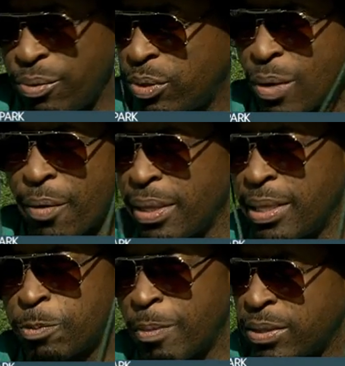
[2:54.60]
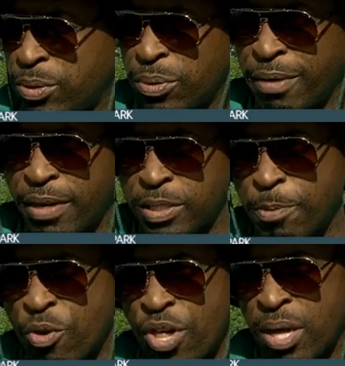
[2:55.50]
that's the reason why we're in this space to give it
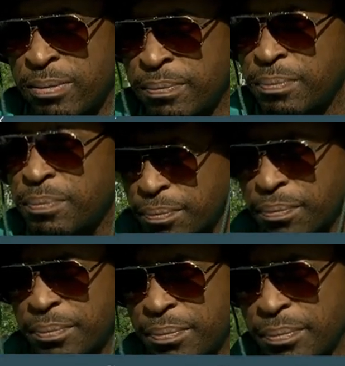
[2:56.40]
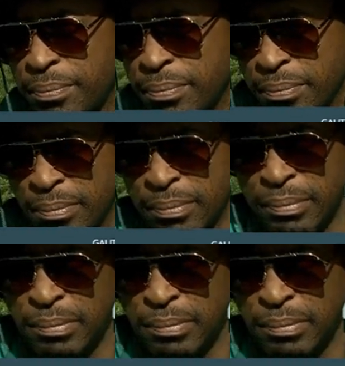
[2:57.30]
exposure. And just talk about